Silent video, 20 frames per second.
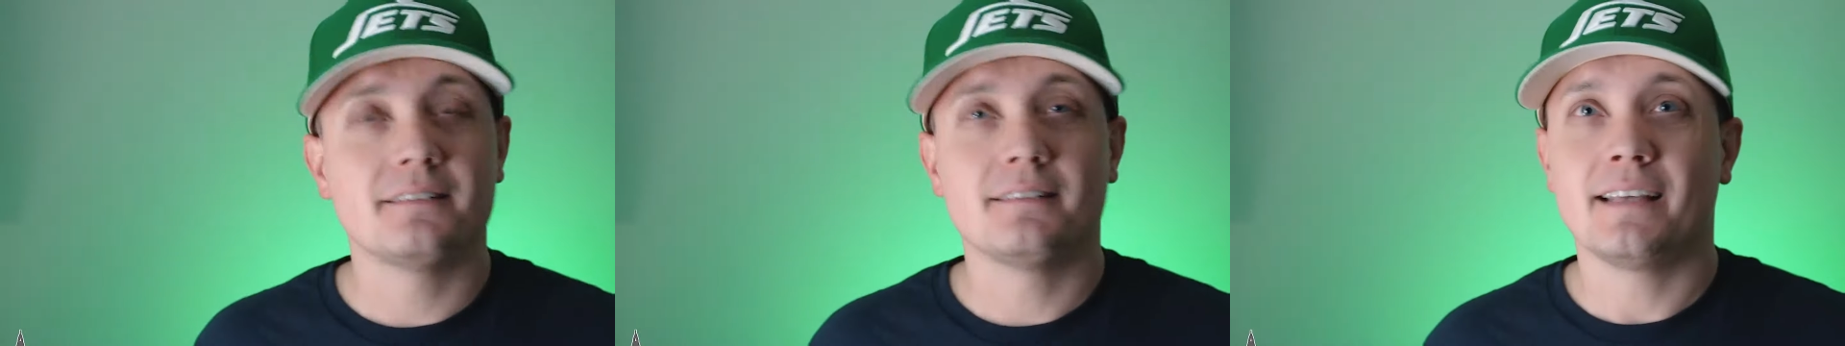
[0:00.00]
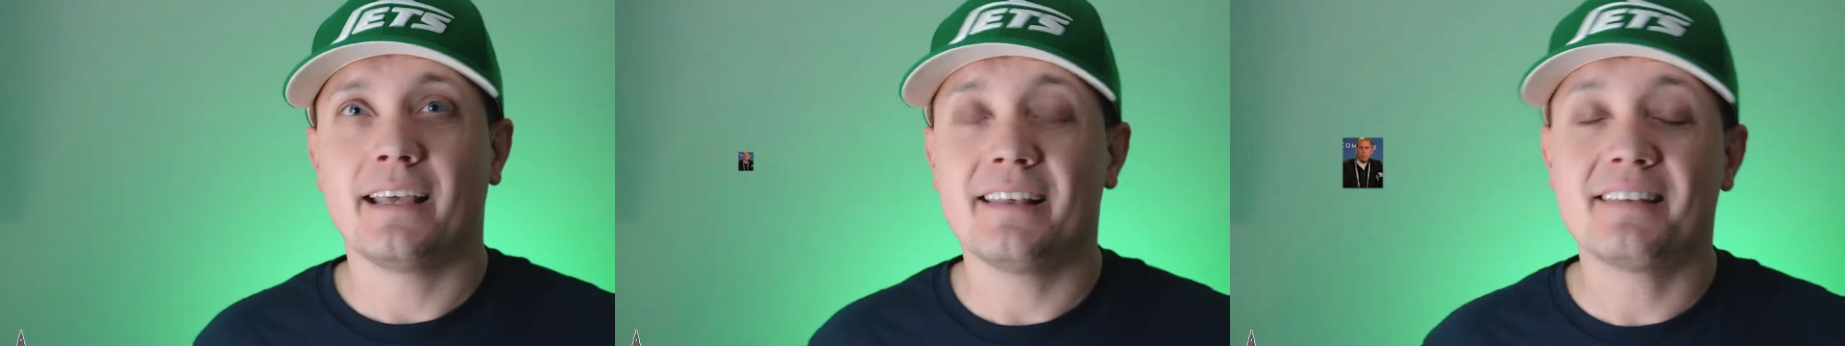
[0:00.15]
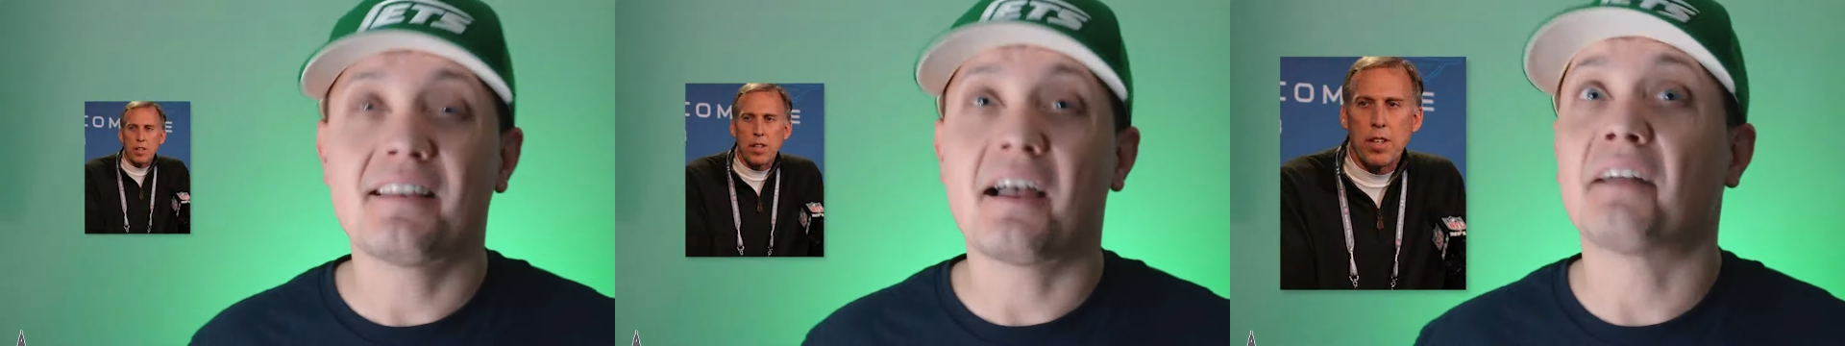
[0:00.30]

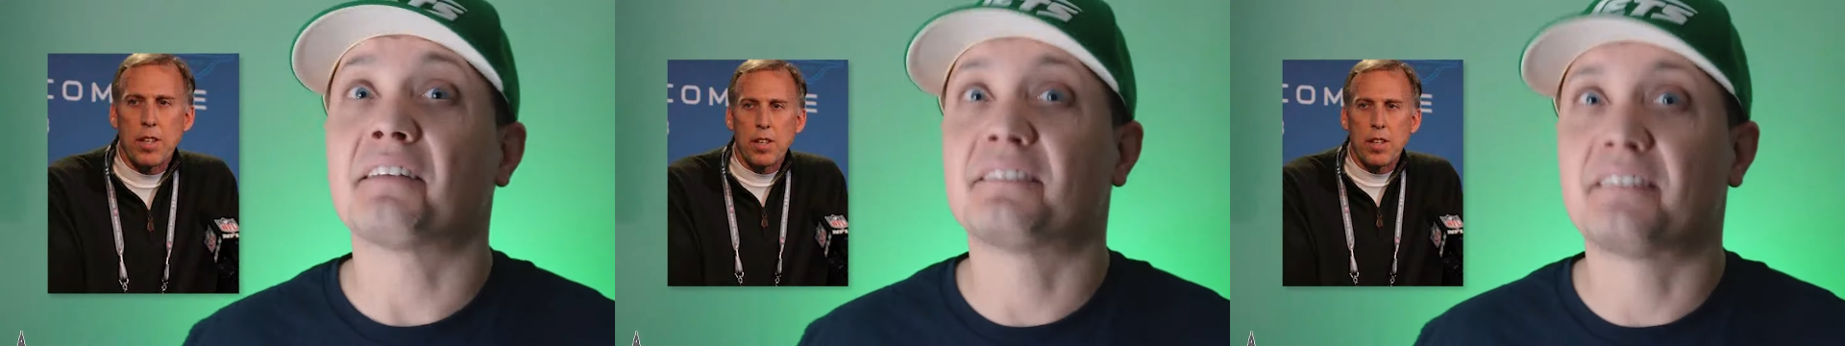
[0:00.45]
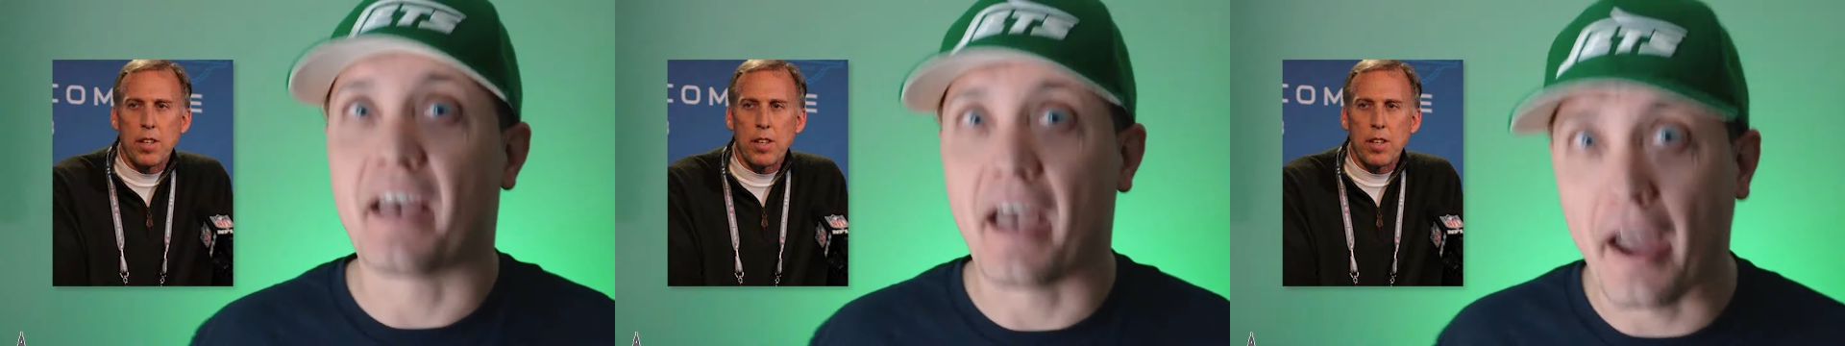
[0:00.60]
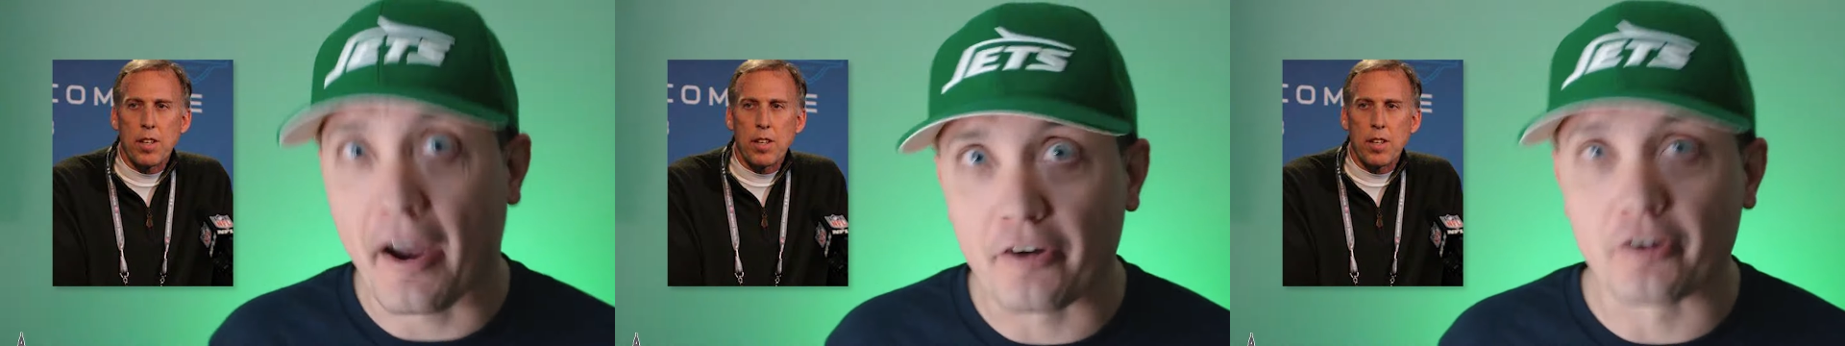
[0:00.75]
he's not
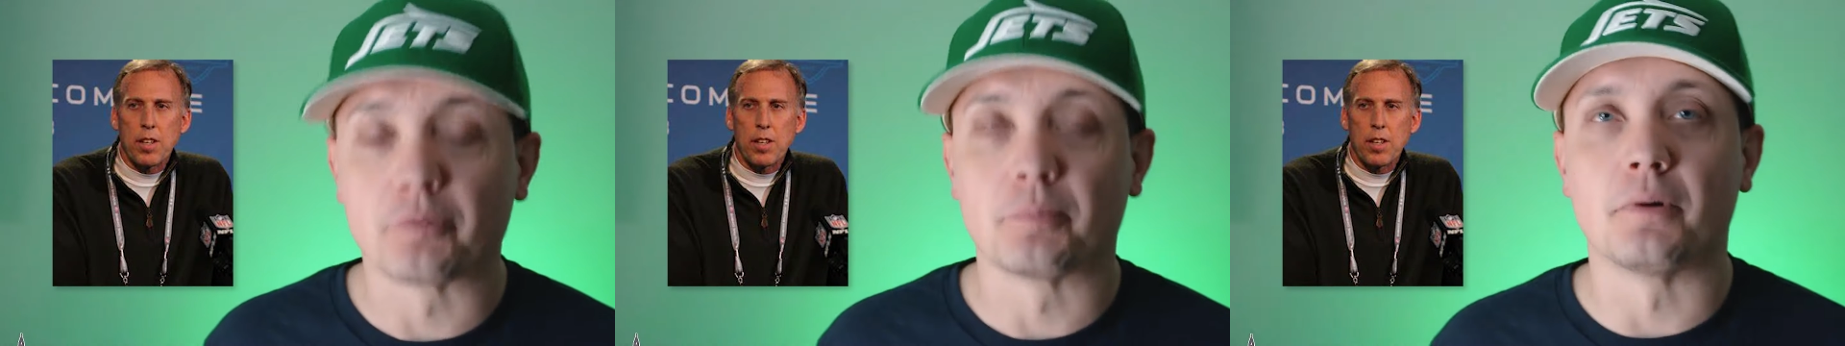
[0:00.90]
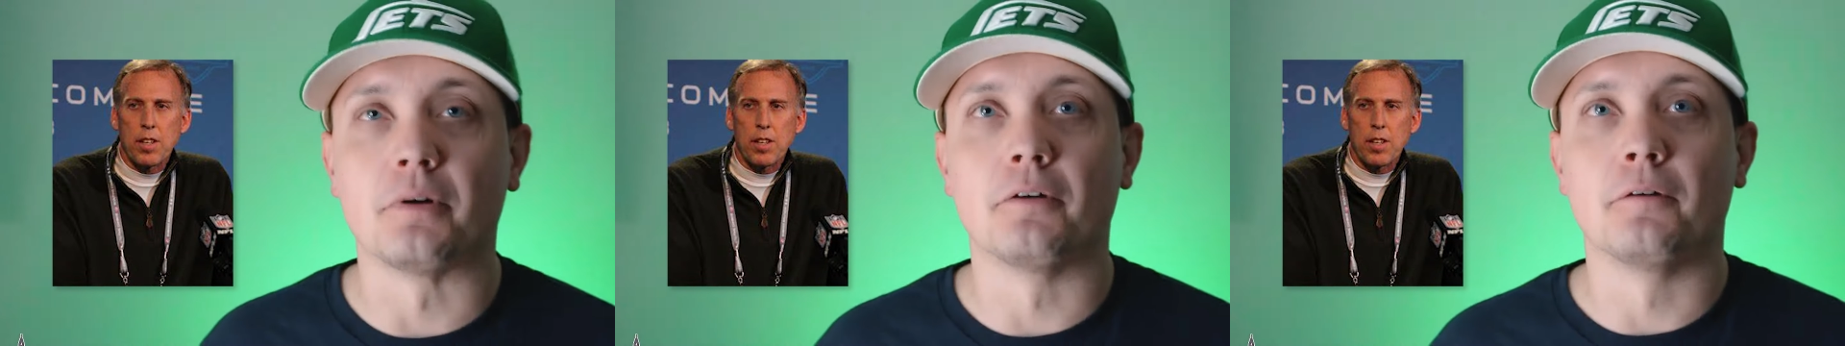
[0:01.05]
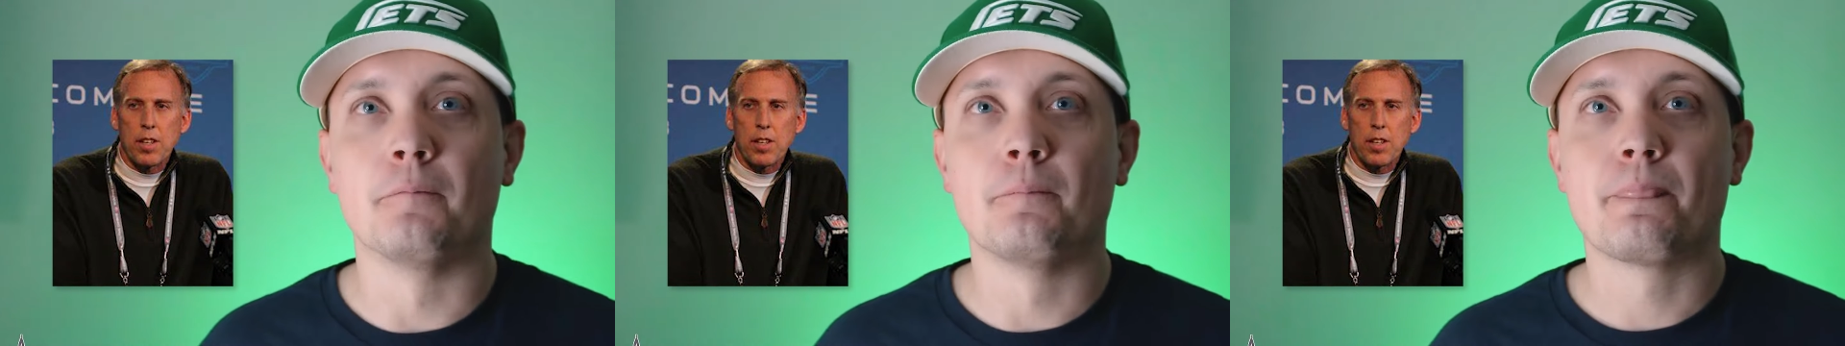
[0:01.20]

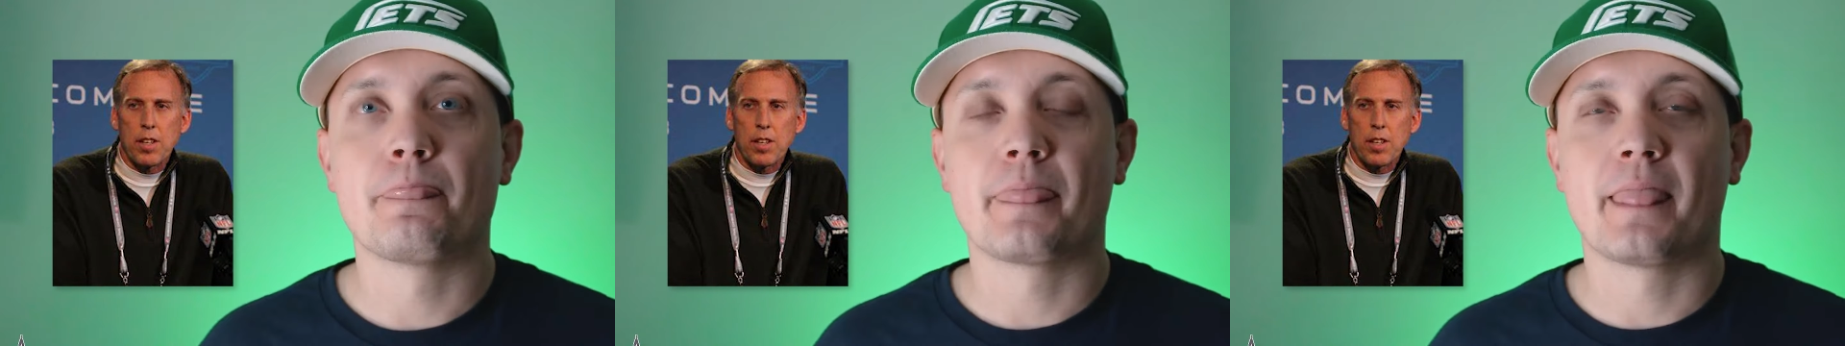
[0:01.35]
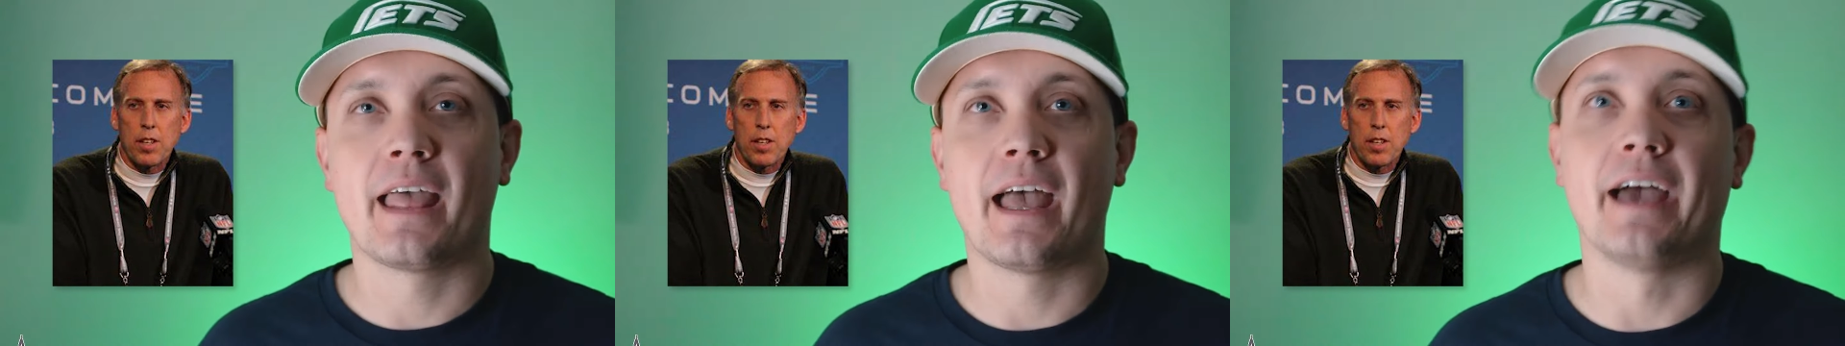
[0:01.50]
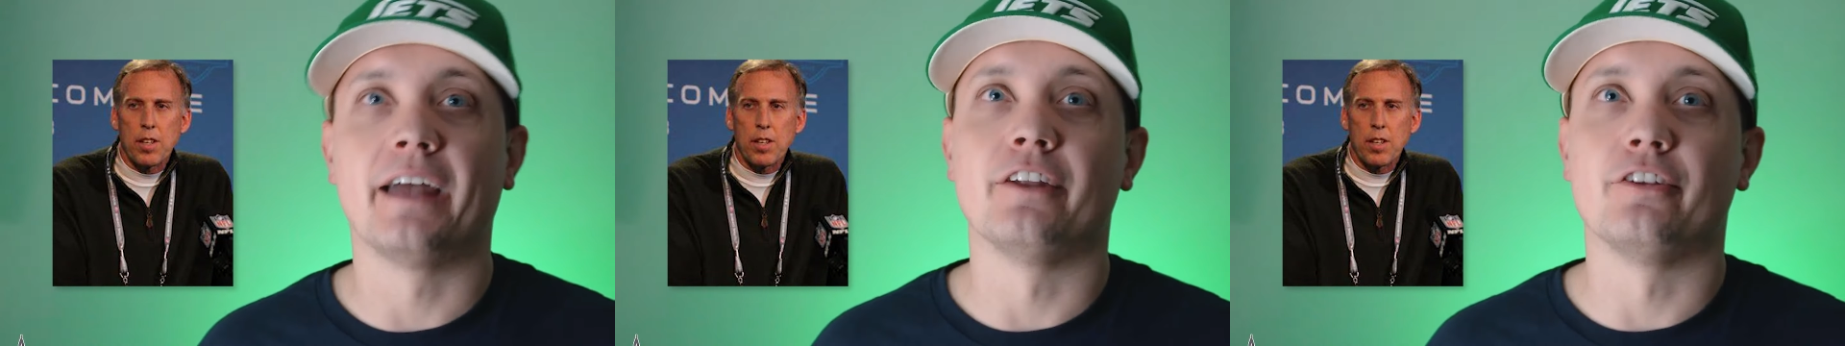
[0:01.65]
terrible
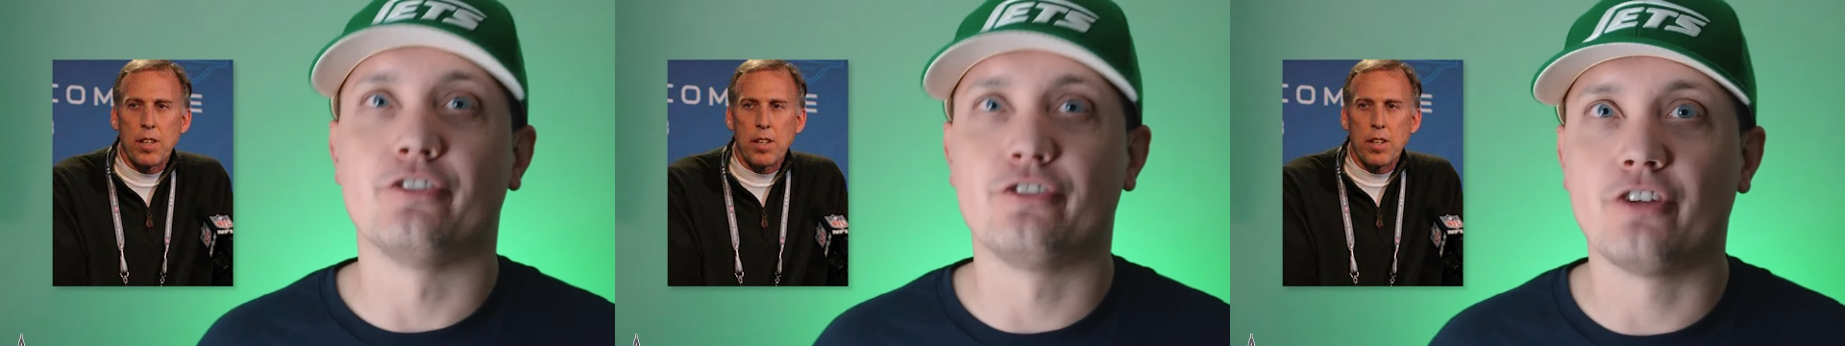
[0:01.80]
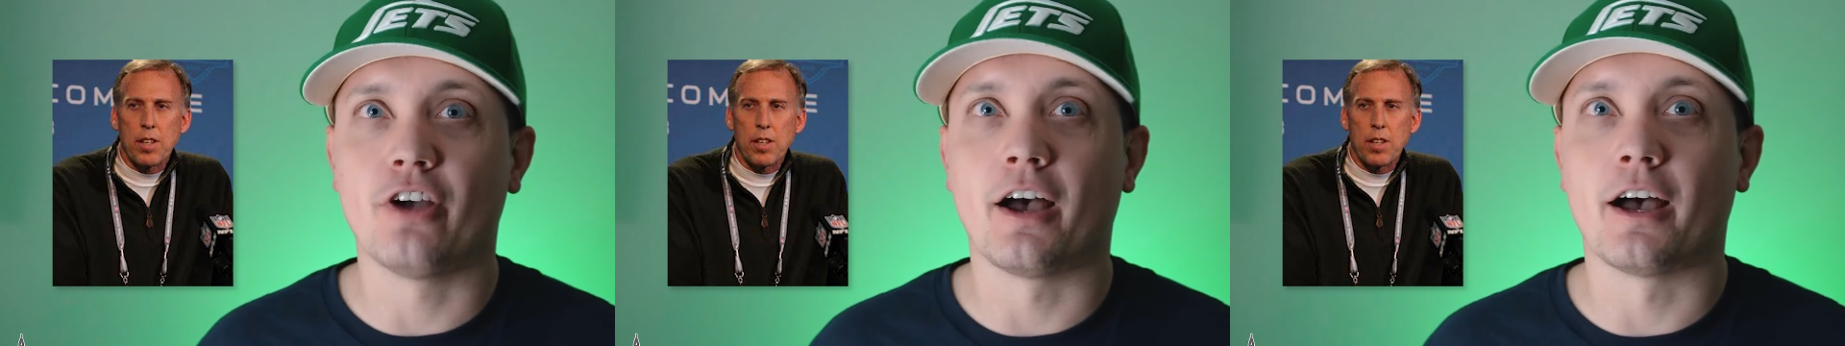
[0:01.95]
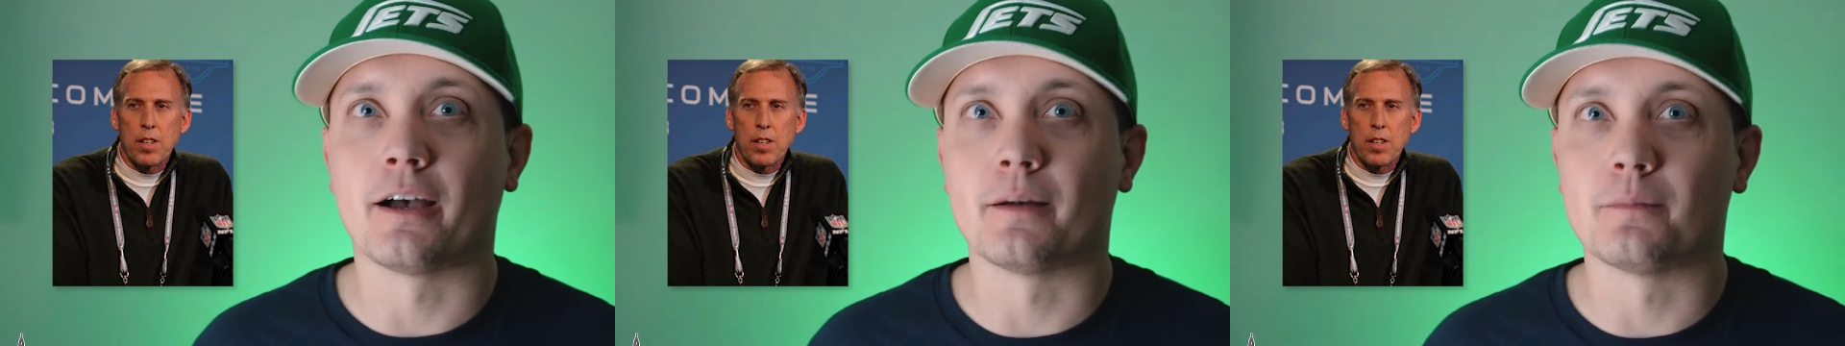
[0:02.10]
at his job,